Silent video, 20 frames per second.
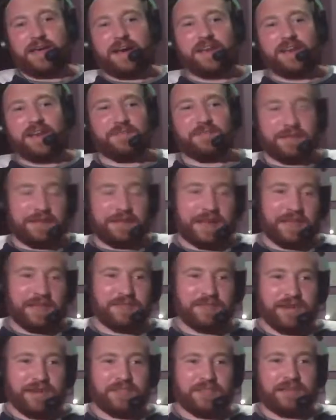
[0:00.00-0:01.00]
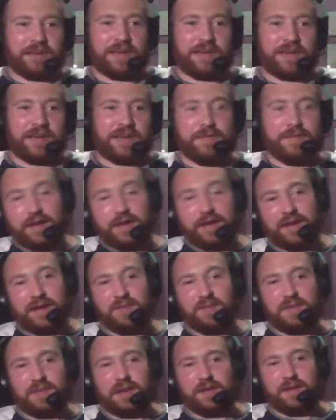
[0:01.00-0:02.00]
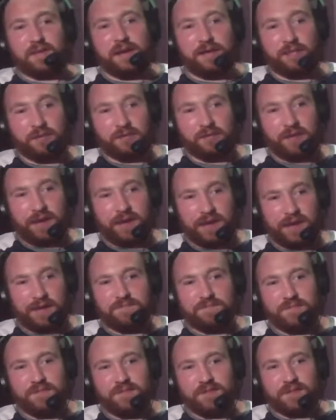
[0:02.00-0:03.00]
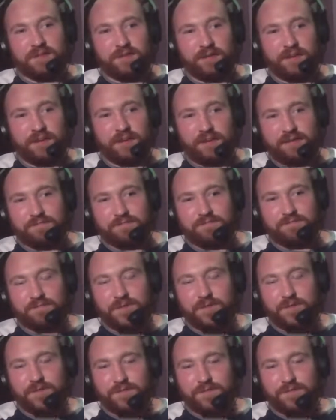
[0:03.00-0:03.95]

Guys, my last thoughts on gaming. Spider-Man's okay. It's an okay game.